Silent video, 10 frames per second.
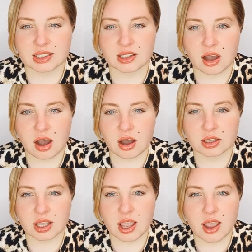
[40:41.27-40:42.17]

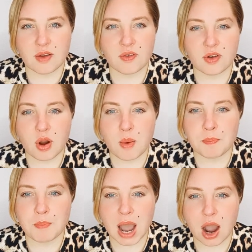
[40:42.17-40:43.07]
gone.
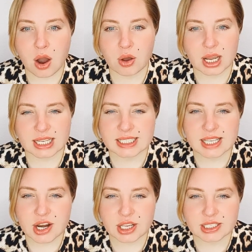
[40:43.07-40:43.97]
From Paola, is
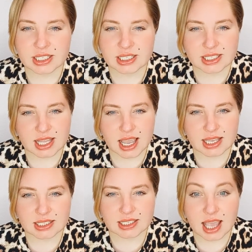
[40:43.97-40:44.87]
the
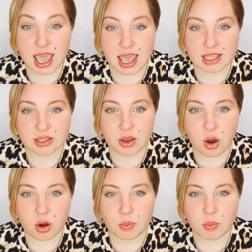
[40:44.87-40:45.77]
resistance and
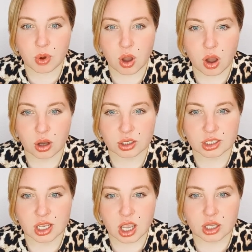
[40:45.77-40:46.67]
or
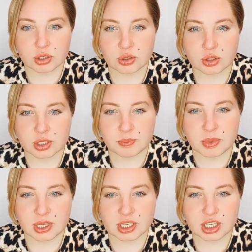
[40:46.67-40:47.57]
blocks just
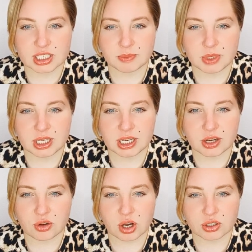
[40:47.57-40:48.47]
being
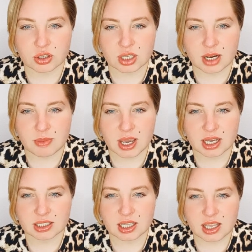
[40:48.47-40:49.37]
rational
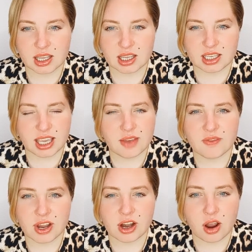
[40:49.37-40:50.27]
mind? Yeah,
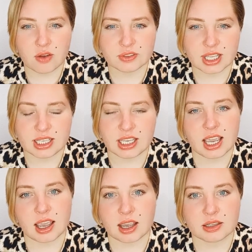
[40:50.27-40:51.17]
very often,
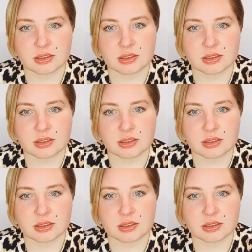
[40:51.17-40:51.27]
yeah.